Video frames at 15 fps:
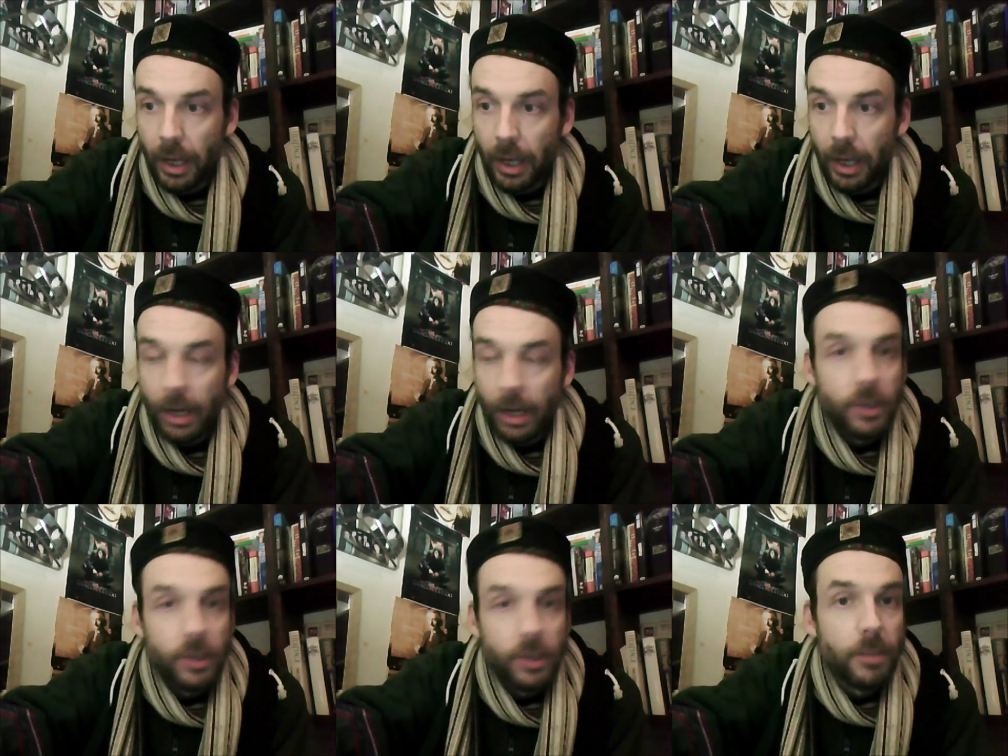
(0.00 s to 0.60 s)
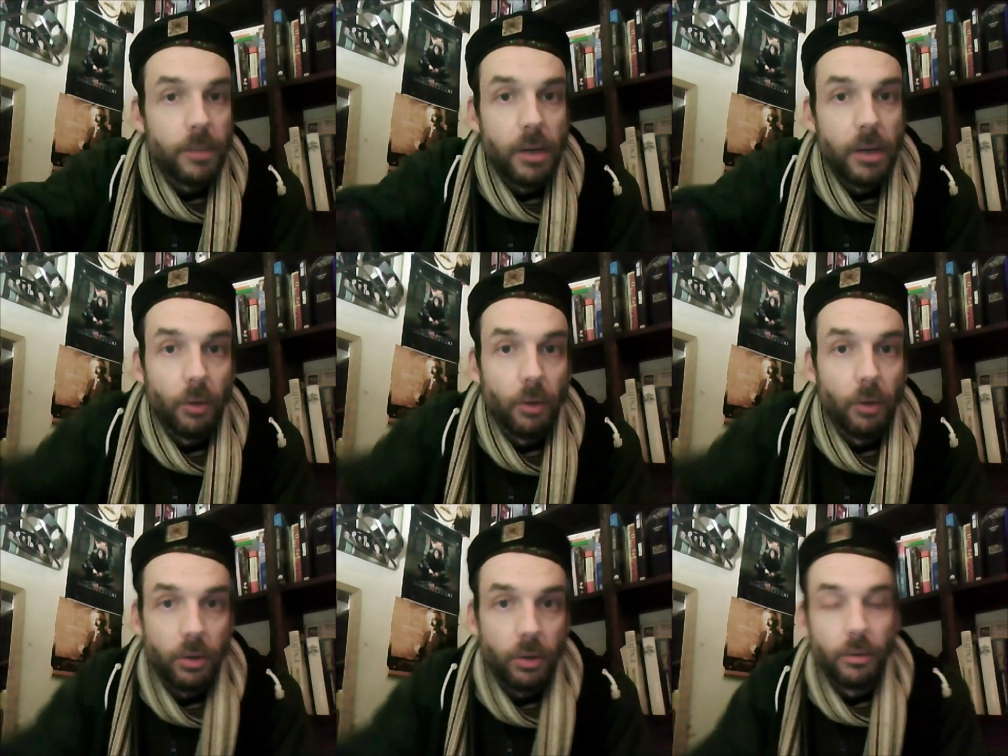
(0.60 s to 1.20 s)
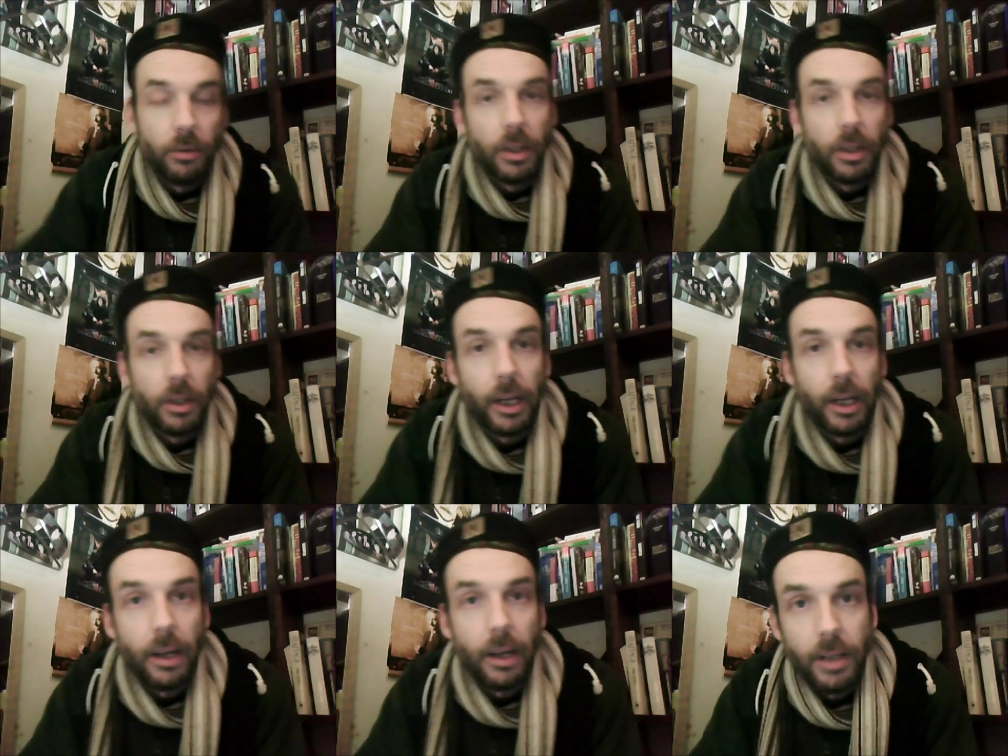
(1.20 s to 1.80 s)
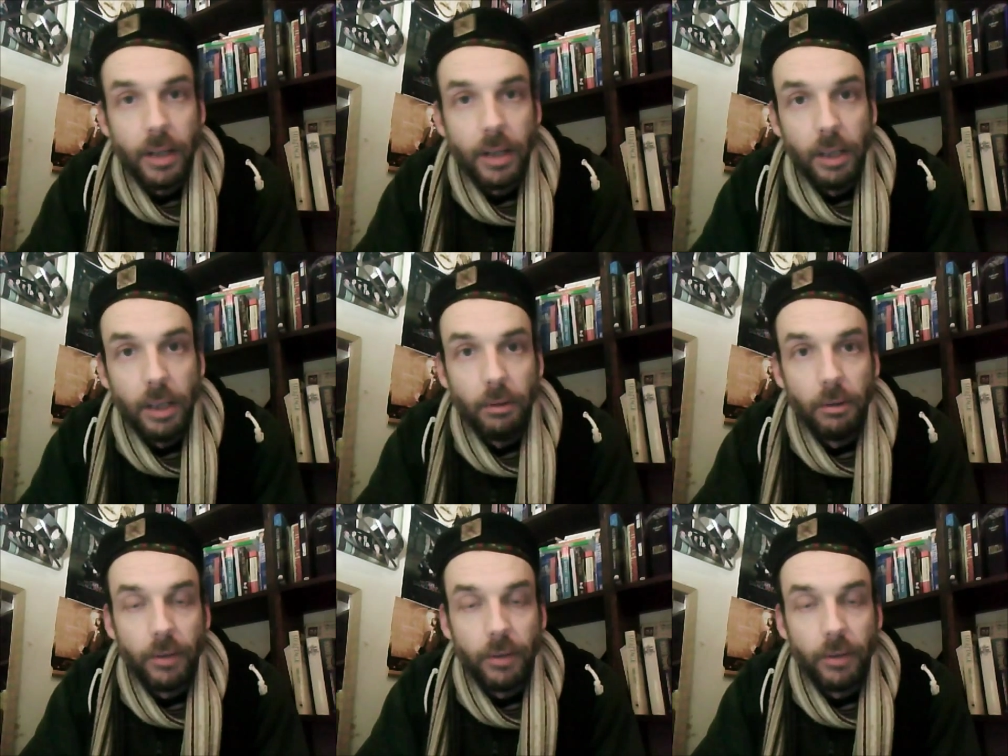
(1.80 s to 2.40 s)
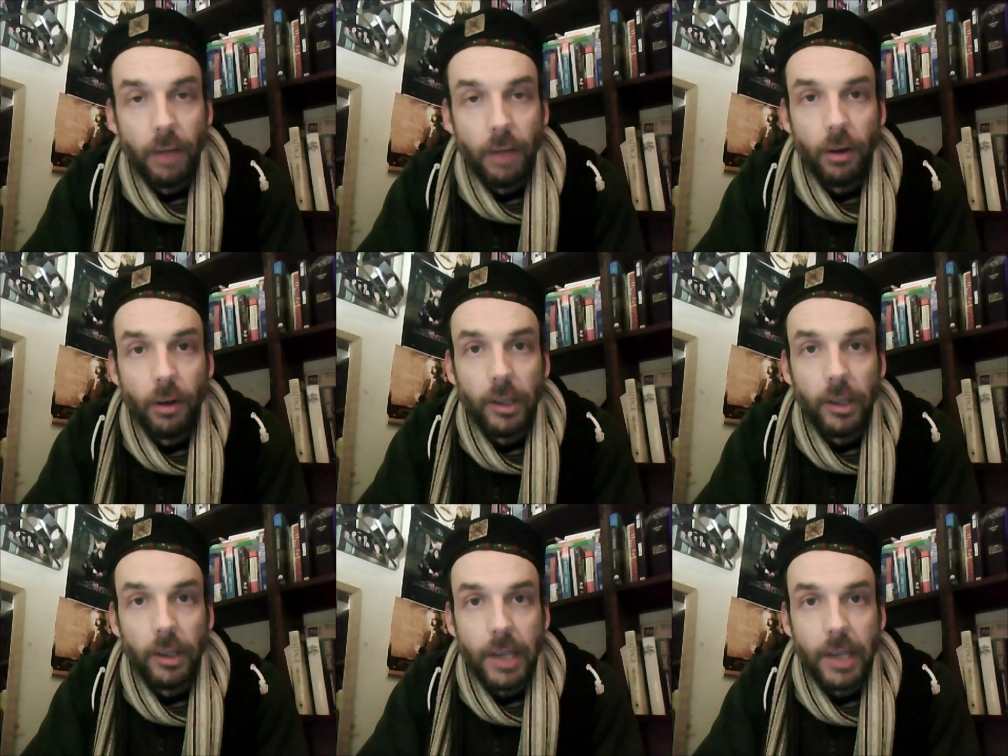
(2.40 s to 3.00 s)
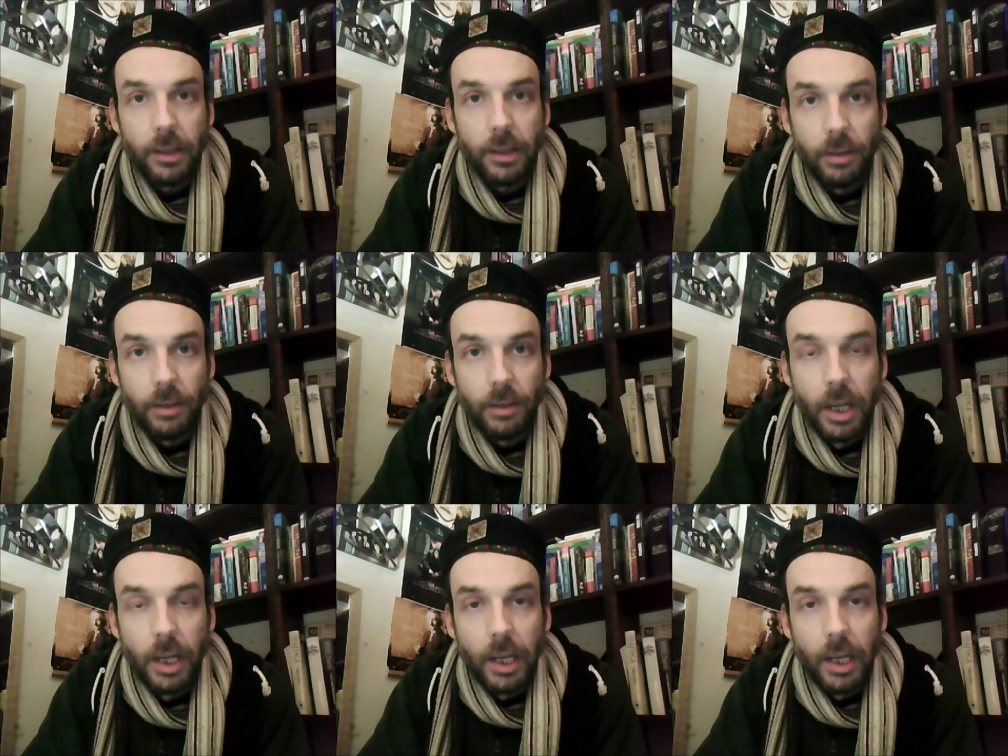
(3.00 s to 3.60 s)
can't actually speak Russian, and I can't tell you if, if Hardy's accent